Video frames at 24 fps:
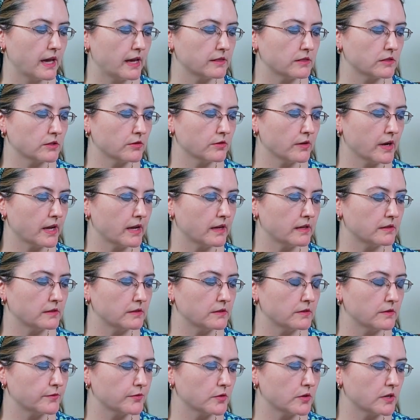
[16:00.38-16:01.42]
at the
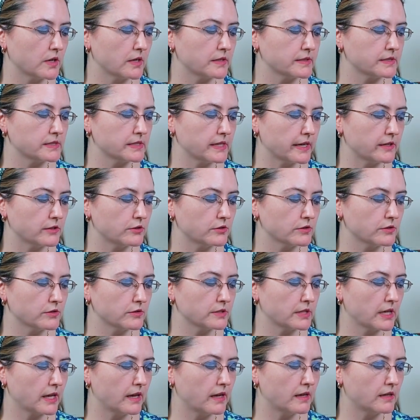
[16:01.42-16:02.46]
Grand for a
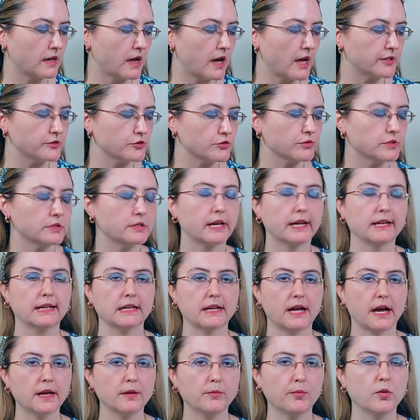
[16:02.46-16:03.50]
standard and
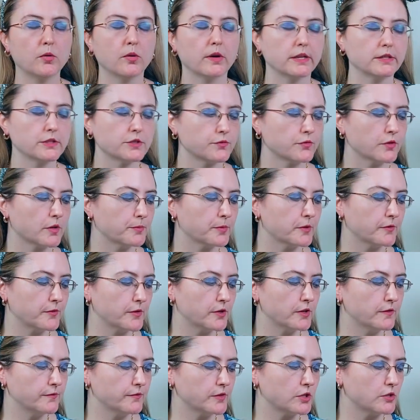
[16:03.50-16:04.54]
199 points for a
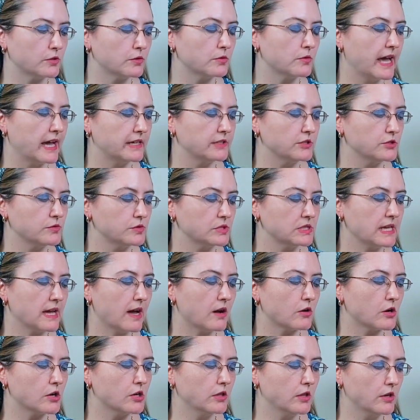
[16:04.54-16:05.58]
preferred view. And you see
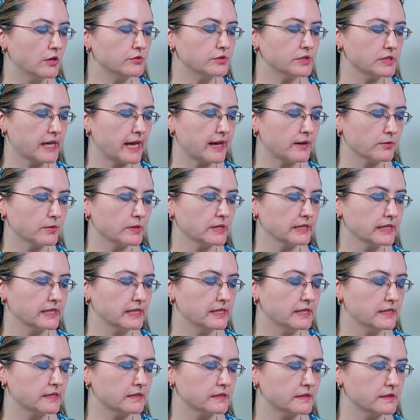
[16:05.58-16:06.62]
how close that really
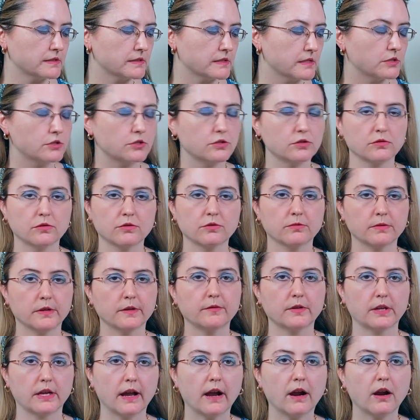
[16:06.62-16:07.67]
is to the
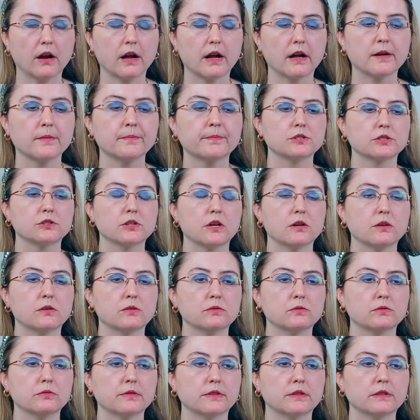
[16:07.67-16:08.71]
Riviera.
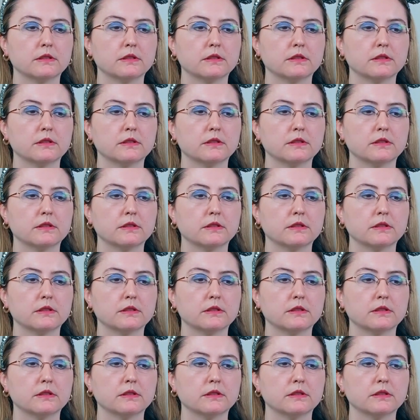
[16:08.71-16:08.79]
So